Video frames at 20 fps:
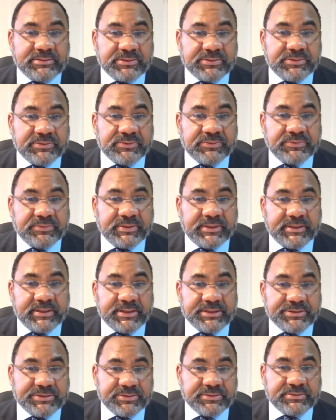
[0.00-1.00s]
to the
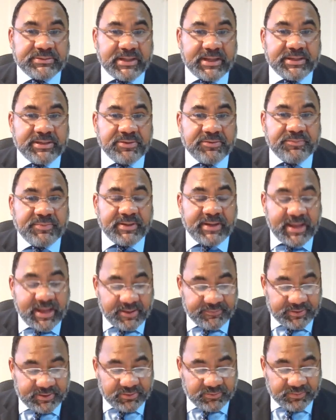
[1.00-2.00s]
issues that you've been
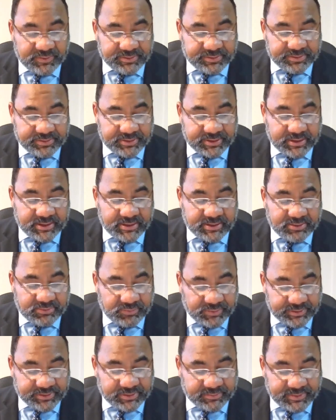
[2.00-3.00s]
having with
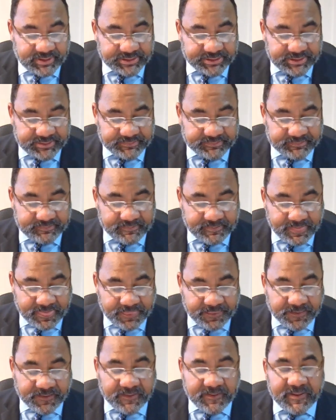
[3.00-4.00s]
the budget,
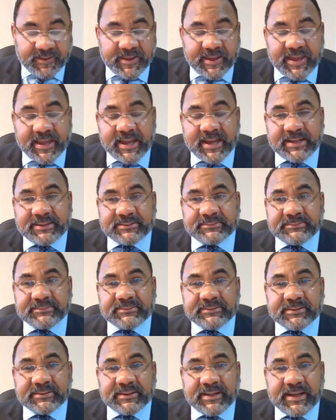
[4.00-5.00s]
and
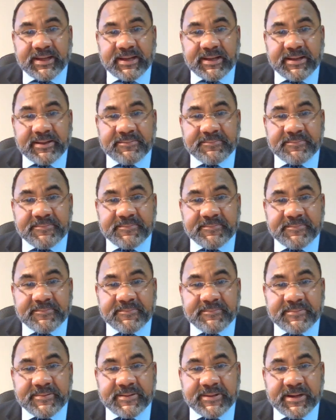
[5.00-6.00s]

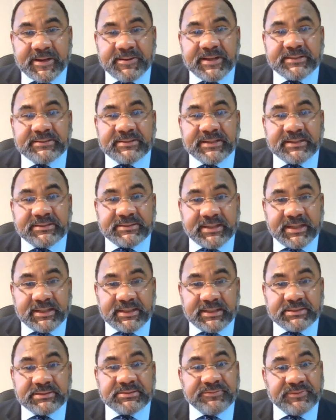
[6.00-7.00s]
it
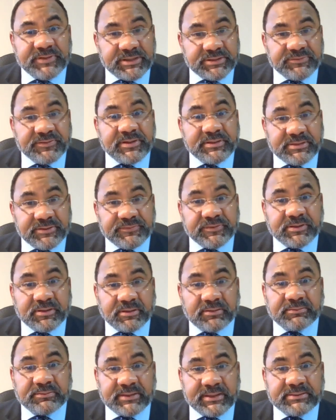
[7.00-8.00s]
is very
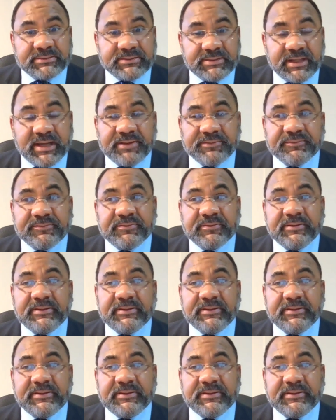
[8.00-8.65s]
difficult. It's tough.